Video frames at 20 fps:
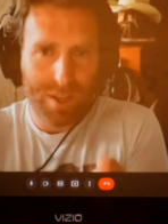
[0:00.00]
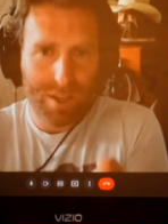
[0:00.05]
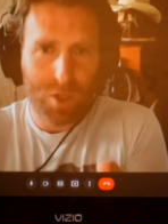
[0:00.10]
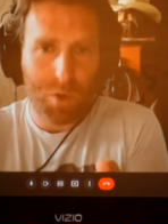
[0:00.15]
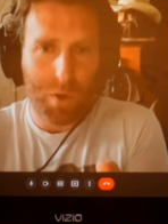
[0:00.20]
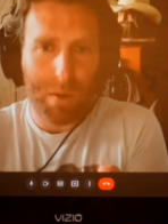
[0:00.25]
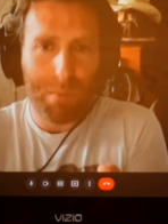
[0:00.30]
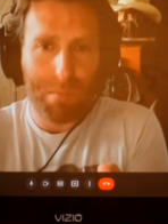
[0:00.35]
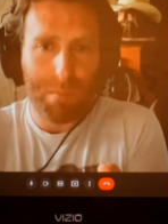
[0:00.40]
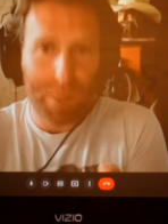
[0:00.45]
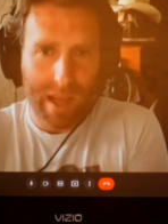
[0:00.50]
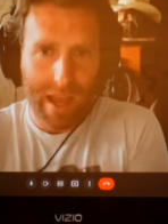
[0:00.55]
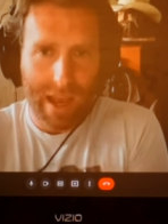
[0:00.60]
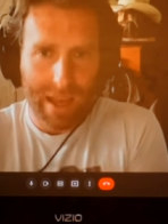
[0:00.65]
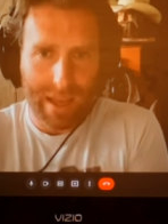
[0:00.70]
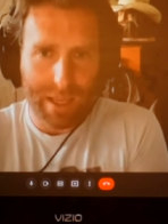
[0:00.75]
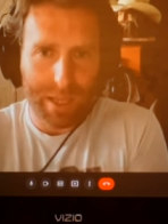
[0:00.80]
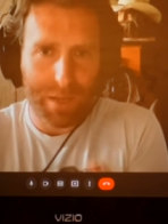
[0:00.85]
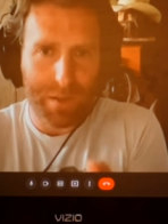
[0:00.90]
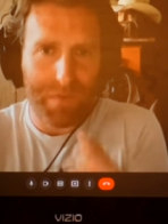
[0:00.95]

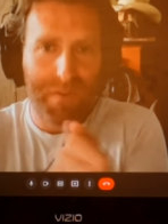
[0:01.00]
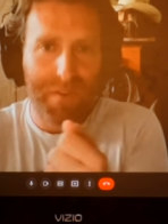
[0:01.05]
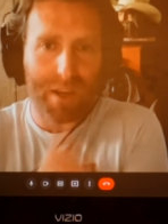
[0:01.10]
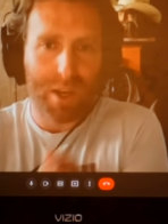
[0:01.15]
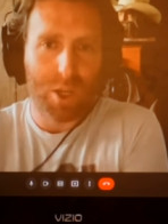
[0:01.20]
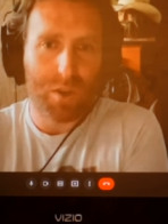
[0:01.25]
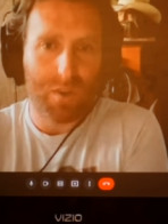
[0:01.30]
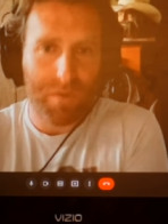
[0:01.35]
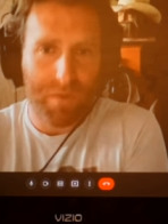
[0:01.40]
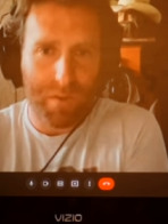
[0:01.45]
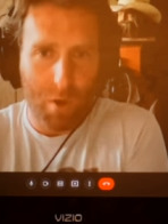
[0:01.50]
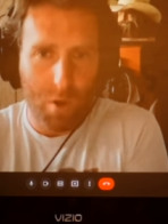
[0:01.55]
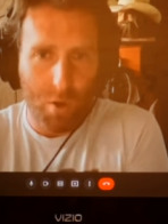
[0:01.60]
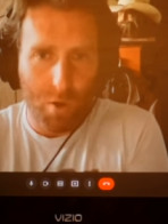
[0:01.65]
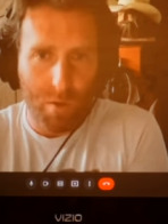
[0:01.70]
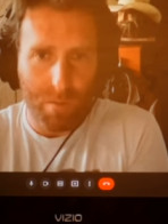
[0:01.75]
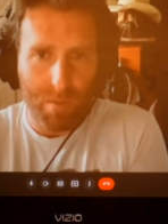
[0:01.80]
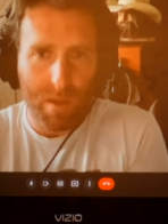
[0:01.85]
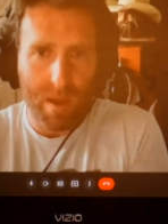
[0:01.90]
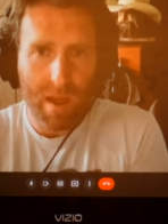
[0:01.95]
screenplay, yeah. this finished
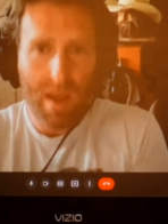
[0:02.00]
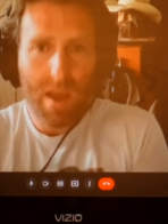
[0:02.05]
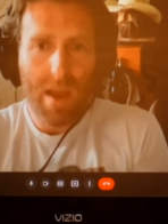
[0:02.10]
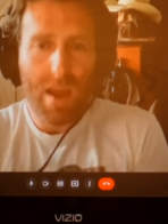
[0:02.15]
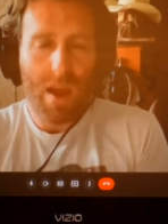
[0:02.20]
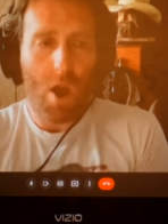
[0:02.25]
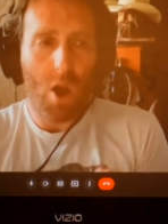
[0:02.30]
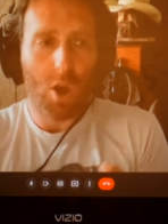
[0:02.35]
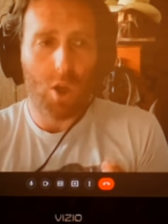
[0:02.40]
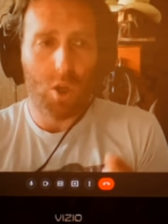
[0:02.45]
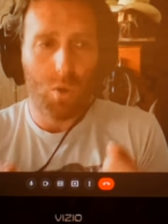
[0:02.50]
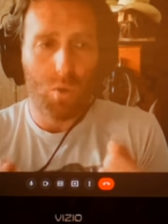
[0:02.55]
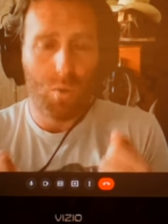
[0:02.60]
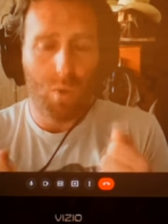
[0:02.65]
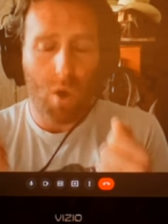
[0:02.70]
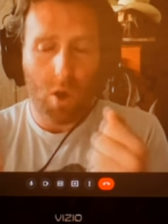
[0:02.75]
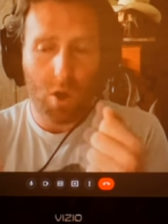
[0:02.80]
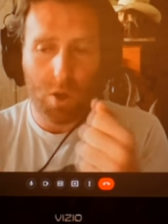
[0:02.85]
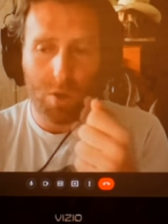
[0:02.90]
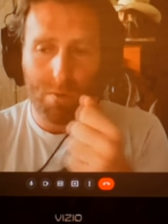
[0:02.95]
film? Right. Are
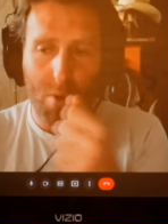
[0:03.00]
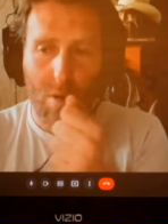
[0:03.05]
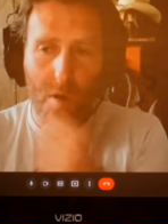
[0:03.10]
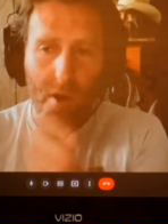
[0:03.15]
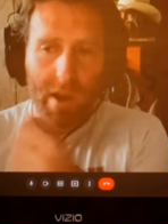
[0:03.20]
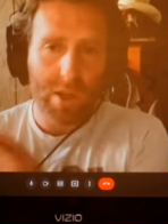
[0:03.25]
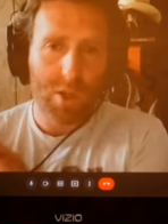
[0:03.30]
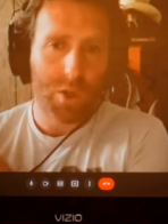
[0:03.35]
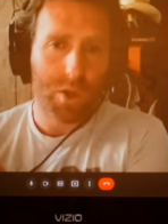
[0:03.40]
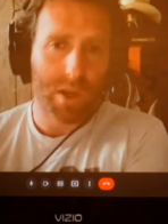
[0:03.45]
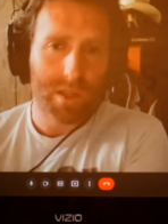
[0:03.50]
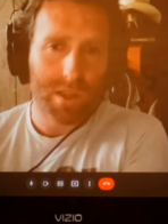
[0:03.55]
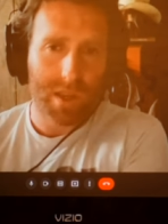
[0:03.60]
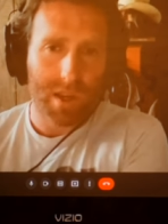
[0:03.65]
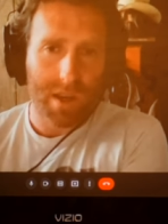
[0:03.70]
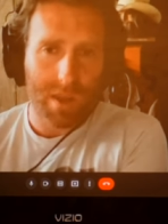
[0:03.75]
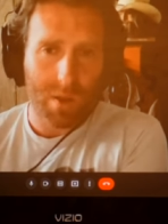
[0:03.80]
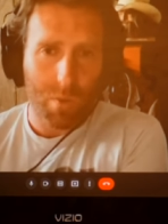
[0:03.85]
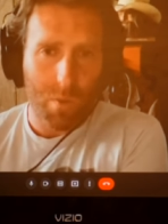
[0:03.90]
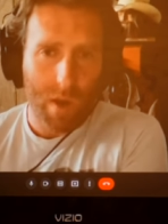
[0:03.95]
you, are you more
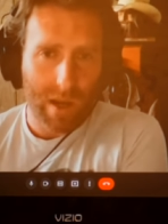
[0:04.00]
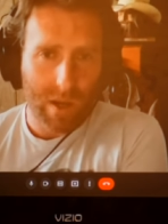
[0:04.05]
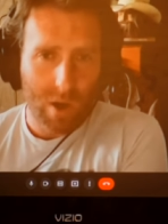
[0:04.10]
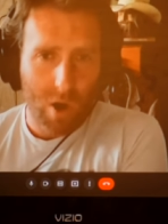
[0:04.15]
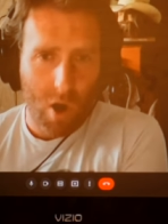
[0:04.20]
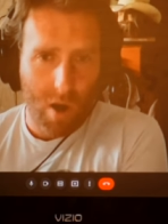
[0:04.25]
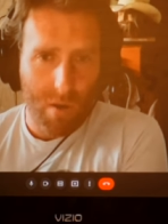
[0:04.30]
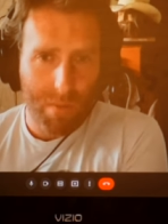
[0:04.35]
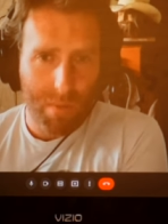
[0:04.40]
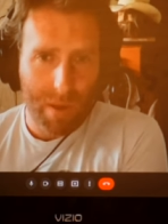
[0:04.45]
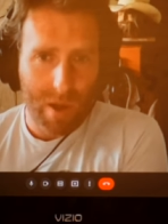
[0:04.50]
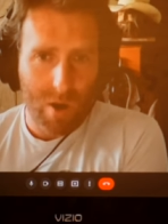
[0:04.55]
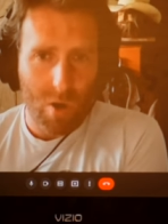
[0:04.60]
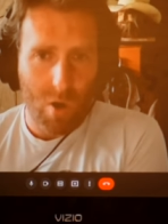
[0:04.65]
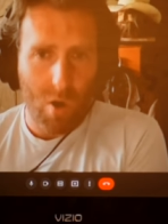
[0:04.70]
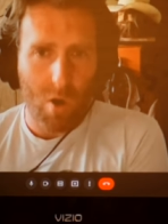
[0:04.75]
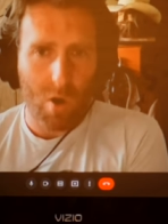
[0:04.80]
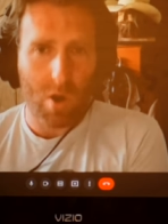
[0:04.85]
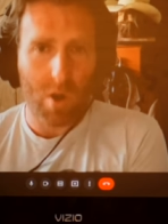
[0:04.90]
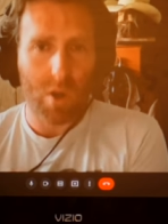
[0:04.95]
interested in the red
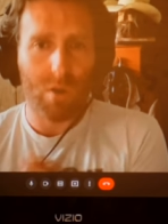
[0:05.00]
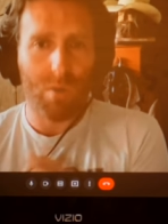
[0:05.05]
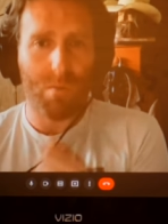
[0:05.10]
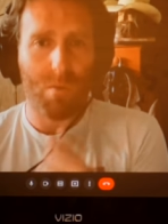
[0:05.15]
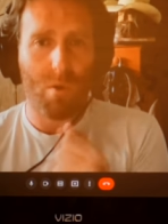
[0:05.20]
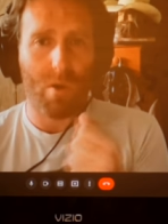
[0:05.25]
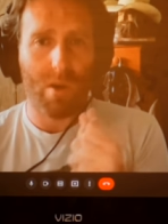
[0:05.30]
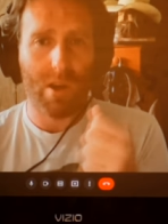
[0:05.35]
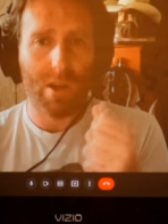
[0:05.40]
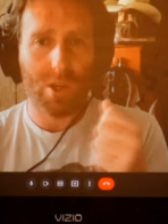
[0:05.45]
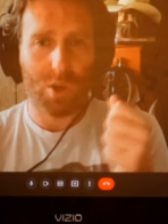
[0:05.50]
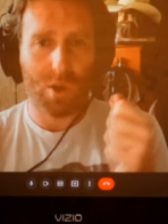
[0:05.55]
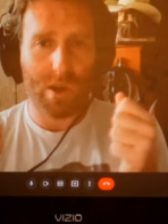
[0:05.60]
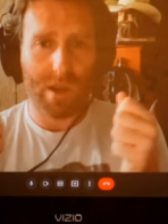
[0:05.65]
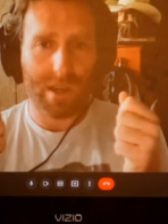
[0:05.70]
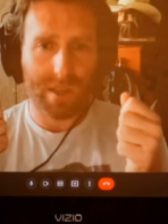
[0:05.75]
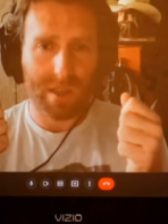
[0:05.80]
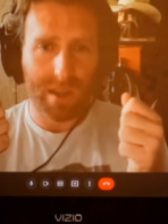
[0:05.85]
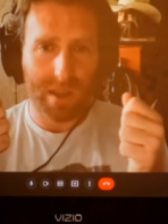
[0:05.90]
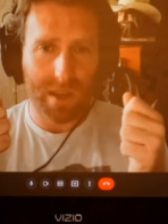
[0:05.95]
carpet, or are you more
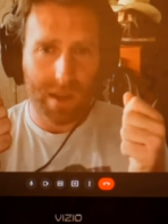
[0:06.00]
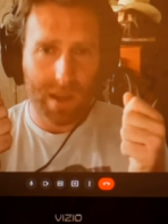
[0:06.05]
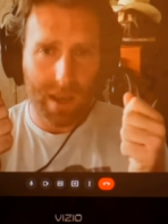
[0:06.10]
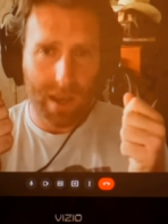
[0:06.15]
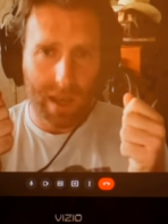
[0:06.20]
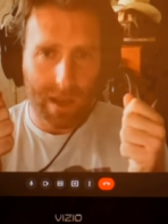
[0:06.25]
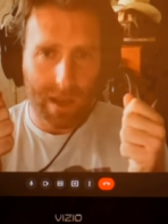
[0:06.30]
interested